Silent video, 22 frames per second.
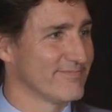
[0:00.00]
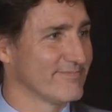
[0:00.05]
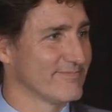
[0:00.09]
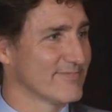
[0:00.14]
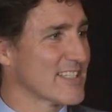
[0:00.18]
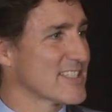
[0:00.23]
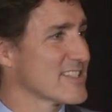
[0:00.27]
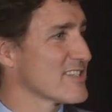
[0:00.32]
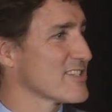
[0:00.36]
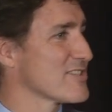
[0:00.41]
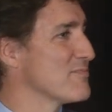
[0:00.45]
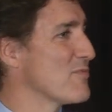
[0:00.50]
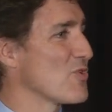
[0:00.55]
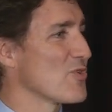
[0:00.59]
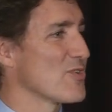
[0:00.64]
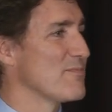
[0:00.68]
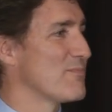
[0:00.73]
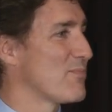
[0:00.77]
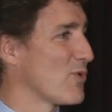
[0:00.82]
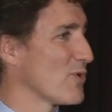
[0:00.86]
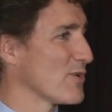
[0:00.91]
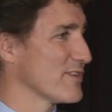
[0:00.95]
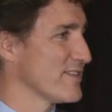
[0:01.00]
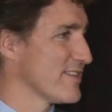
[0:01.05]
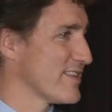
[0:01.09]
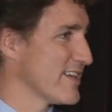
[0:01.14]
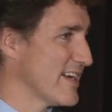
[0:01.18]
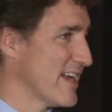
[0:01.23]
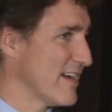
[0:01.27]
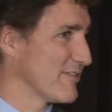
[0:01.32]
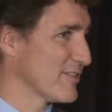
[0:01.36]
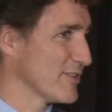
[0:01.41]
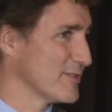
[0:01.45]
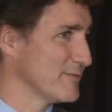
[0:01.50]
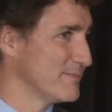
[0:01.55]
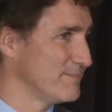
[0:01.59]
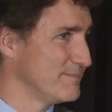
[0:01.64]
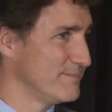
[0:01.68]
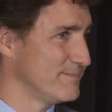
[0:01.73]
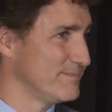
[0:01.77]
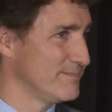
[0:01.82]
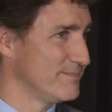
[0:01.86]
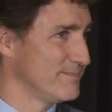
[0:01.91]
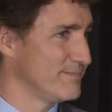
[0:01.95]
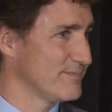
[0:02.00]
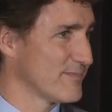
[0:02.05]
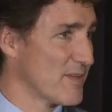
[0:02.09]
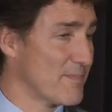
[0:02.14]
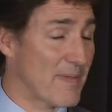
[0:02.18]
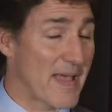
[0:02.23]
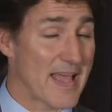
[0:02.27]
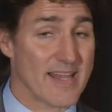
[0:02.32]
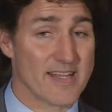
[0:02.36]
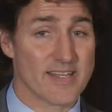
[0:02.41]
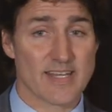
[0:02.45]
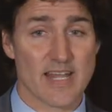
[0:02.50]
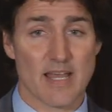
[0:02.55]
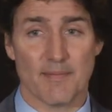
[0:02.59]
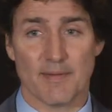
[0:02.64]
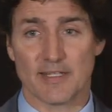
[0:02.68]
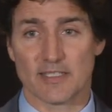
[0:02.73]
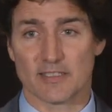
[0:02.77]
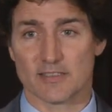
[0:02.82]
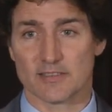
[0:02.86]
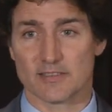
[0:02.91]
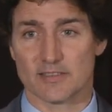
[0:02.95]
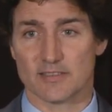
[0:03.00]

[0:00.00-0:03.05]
This is more important than ever. The pandemic,